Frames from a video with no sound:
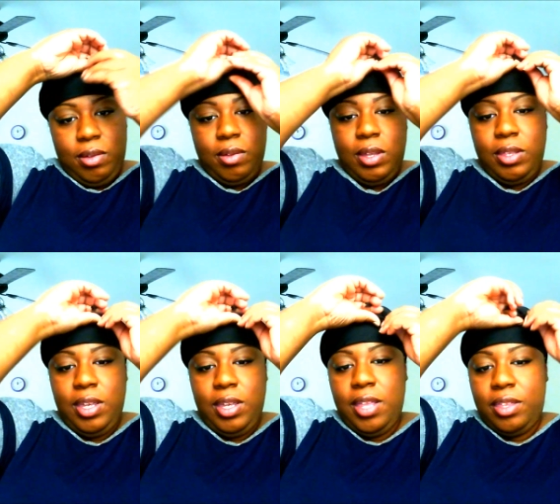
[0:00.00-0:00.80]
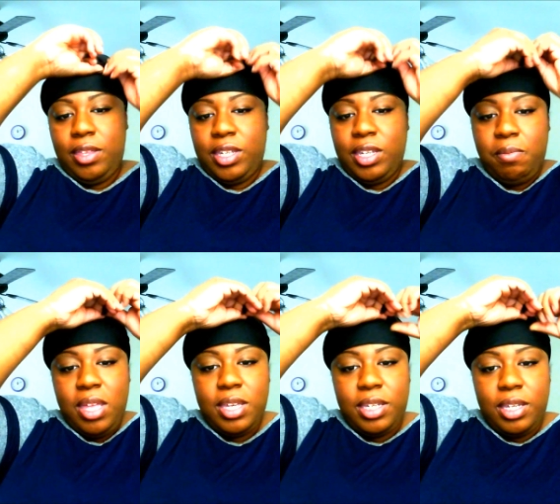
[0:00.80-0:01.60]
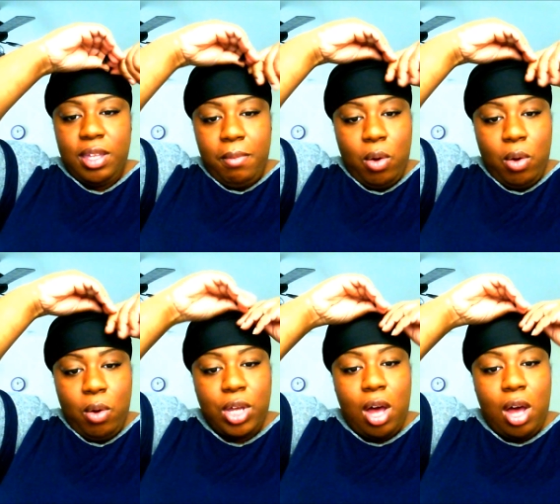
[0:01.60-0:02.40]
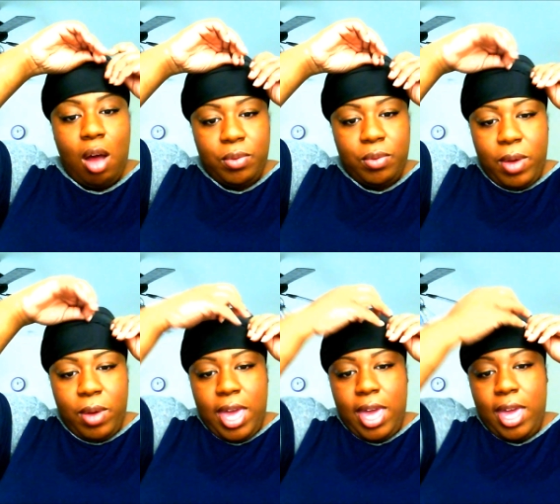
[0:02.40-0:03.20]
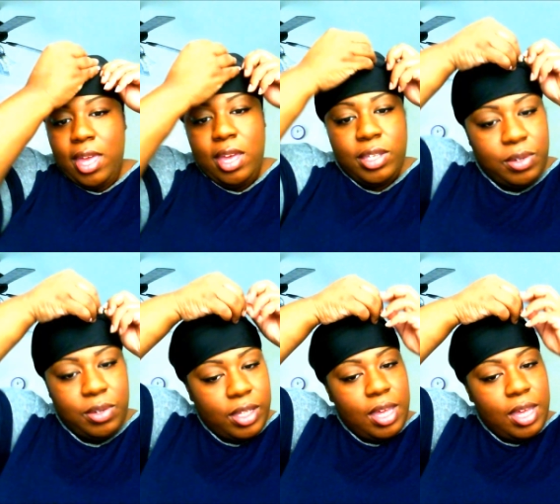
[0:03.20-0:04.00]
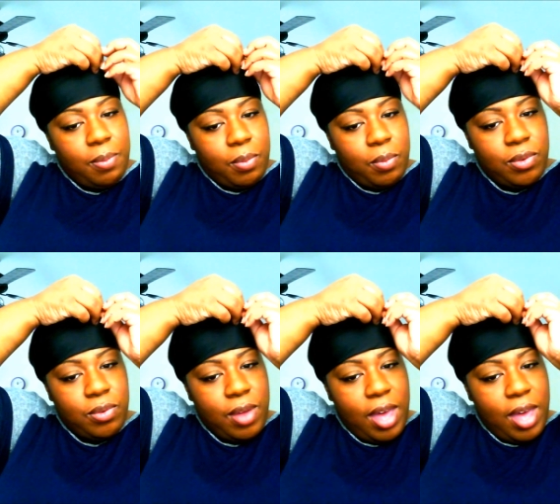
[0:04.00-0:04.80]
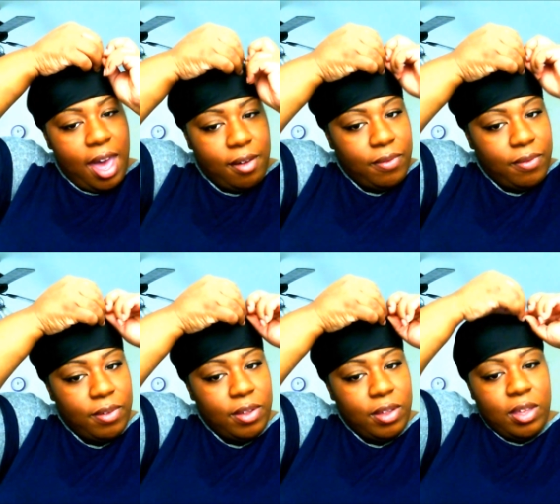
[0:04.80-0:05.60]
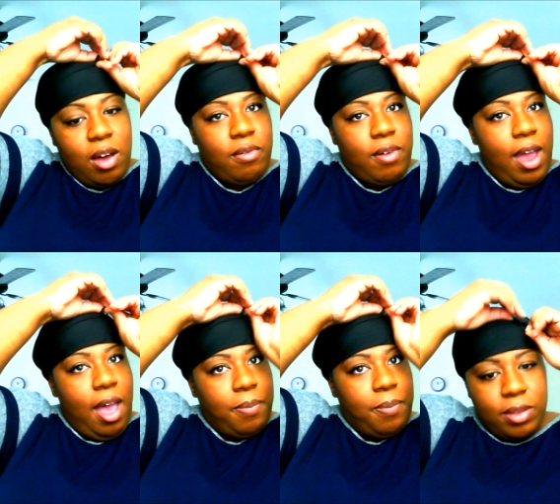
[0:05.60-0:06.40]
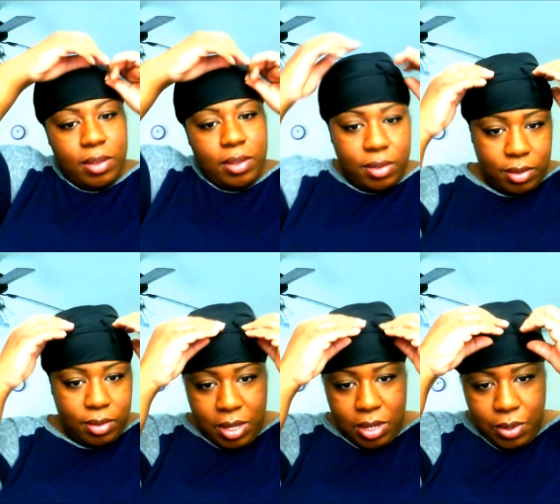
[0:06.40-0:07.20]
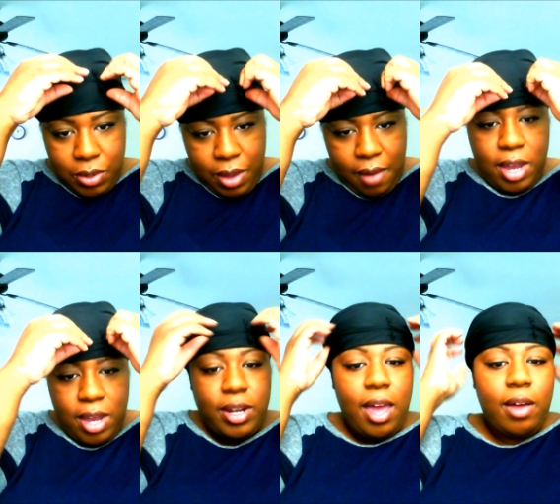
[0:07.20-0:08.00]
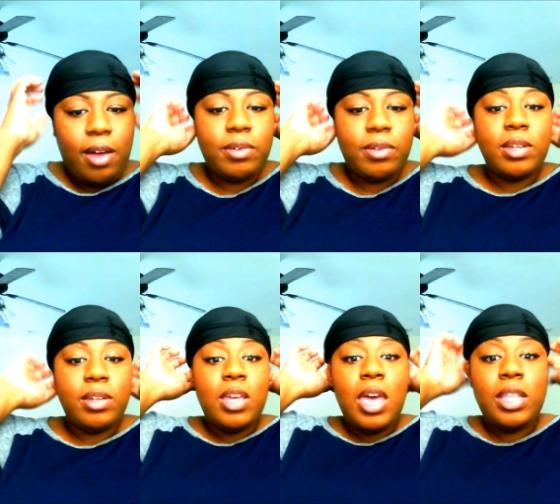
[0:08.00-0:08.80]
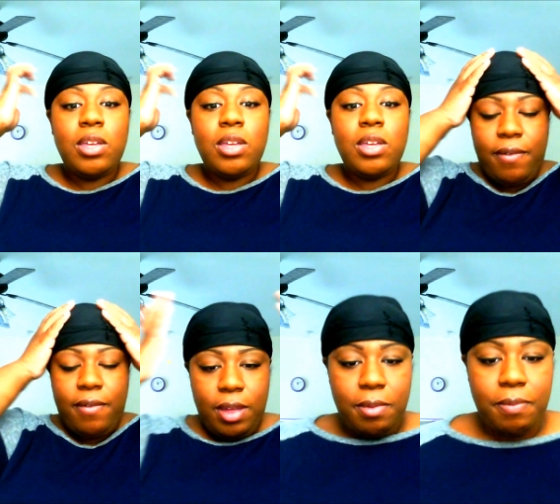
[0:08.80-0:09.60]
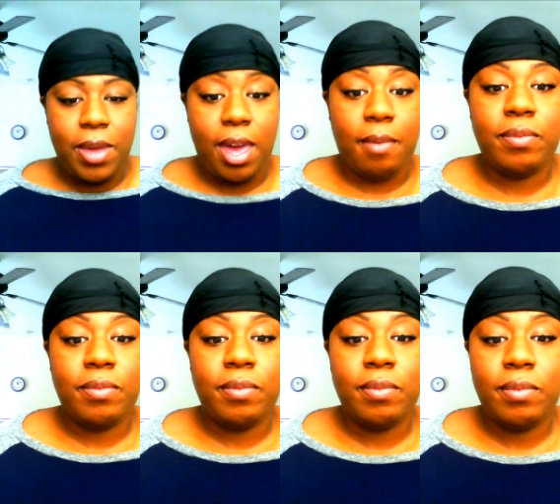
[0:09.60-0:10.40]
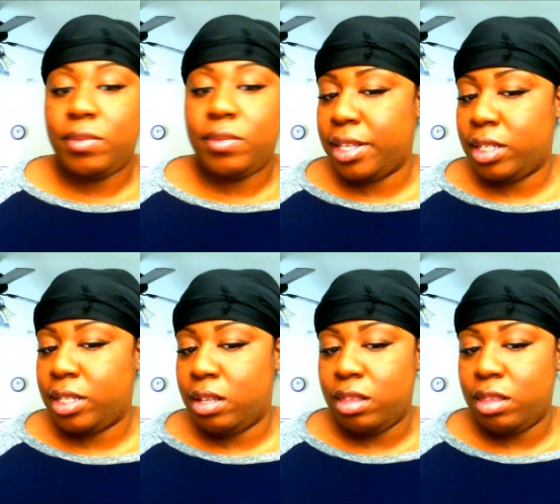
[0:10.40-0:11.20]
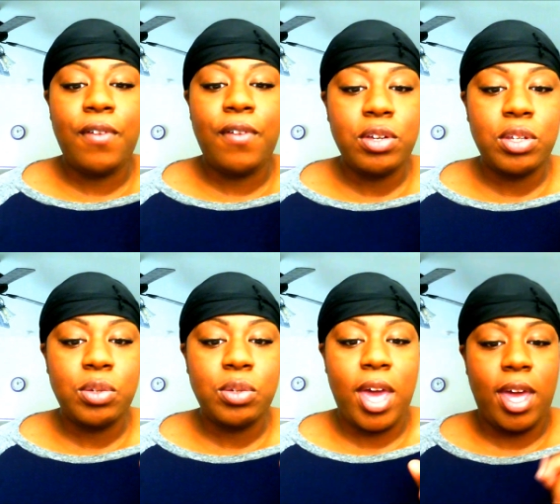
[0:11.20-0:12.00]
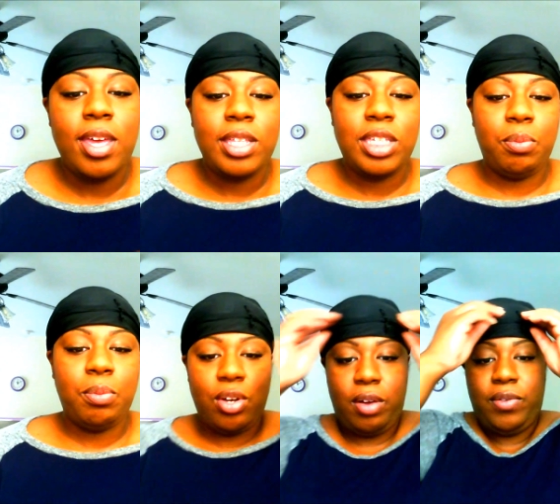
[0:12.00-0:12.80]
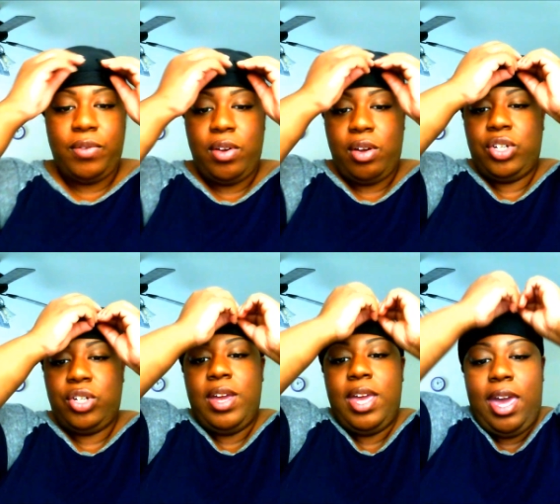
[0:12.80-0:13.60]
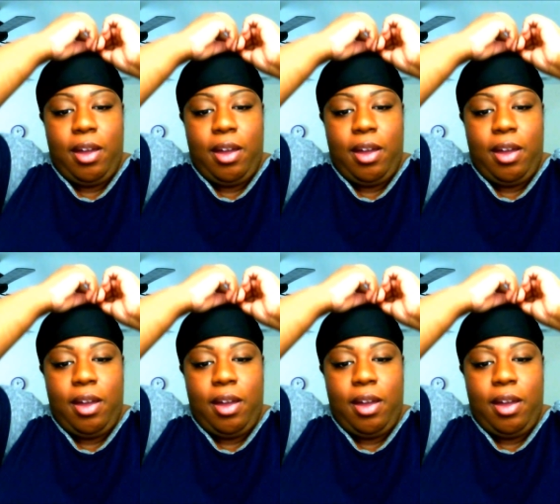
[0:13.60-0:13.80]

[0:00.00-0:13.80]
And to me, this is the most comfortable way to sleep when you have a wrap. When you have your hair down. And there you have it. Bam. That's the first way to preserve your straight hair.